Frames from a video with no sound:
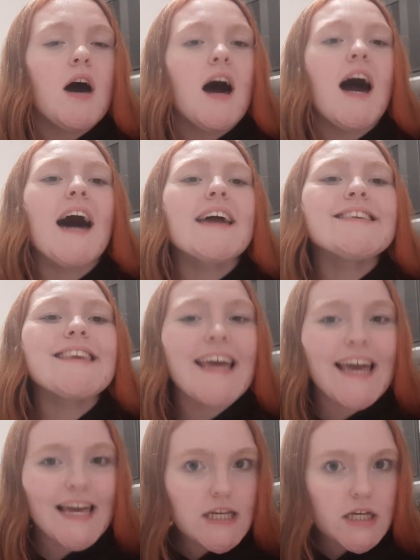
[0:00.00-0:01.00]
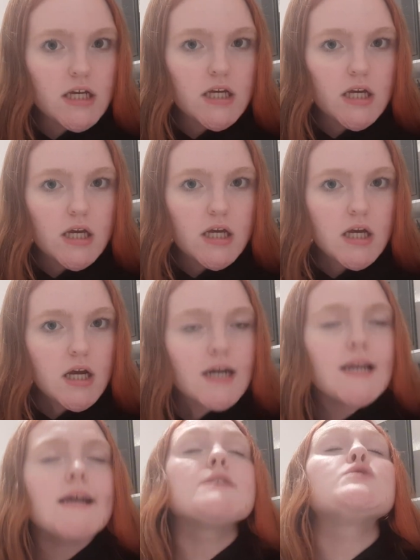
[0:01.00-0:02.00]
honey
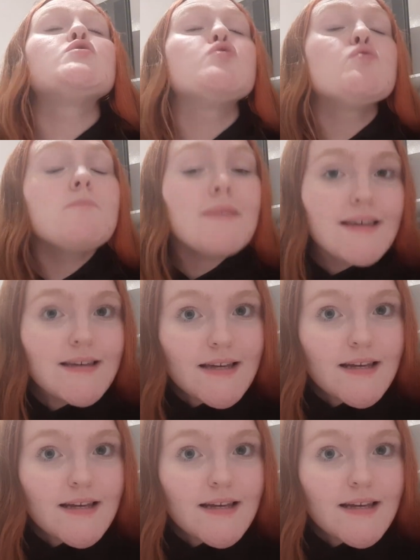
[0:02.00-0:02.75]
listen to me